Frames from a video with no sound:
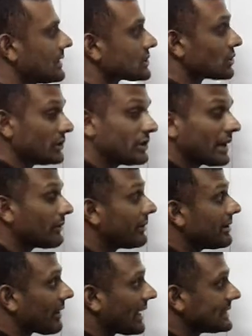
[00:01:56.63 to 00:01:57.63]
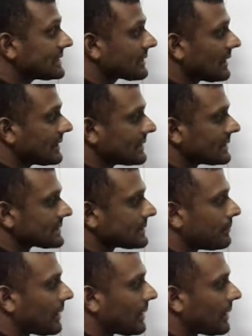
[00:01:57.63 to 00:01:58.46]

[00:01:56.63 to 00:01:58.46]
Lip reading: So you can rewrite it like this.